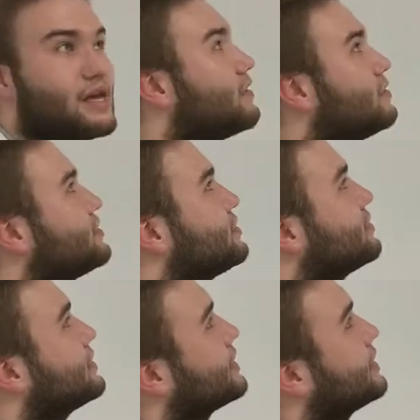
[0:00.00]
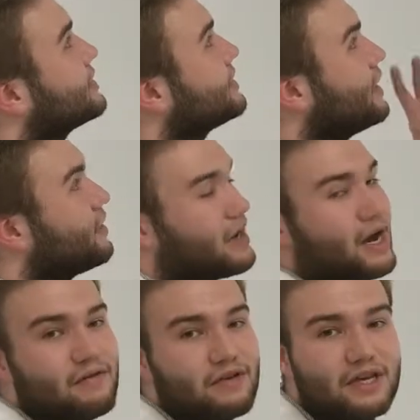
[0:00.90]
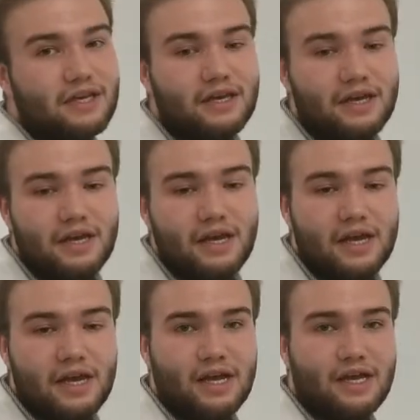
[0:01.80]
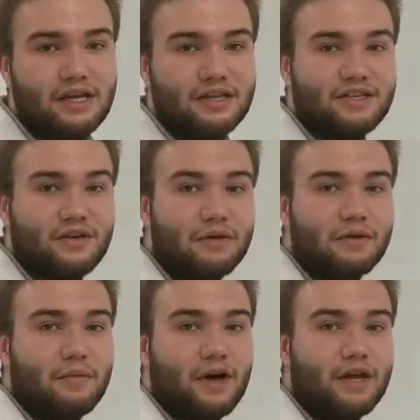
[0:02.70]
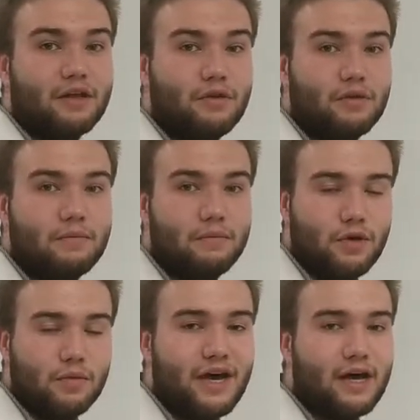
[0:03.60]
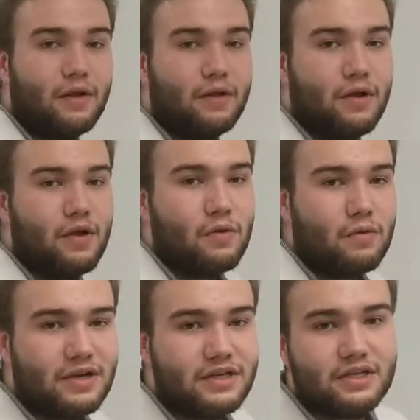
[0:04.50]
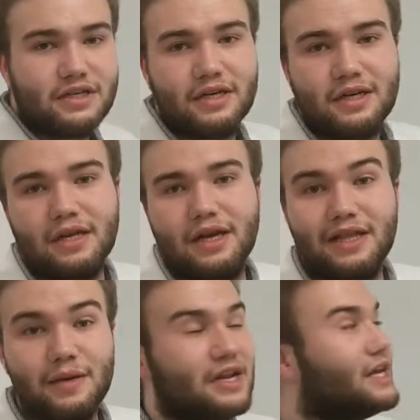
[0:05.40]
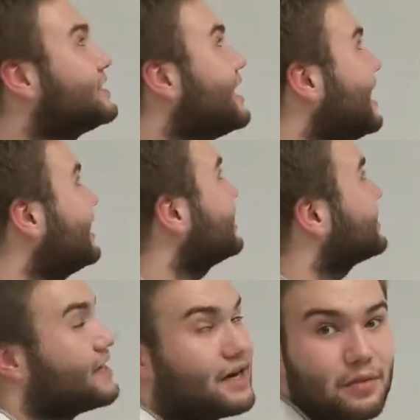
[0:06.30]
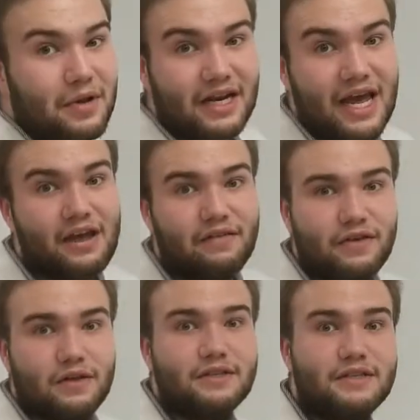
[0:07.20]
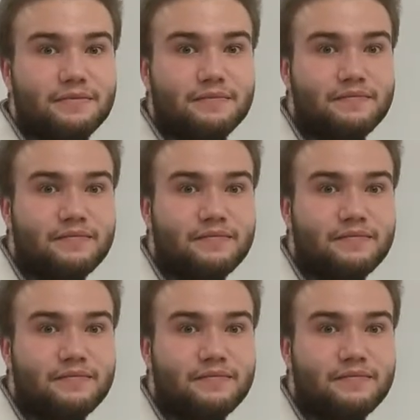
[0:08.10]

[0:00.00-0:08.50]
and also the entire cavity is surrounded by mu metal, which eliminates any external magnetic fields,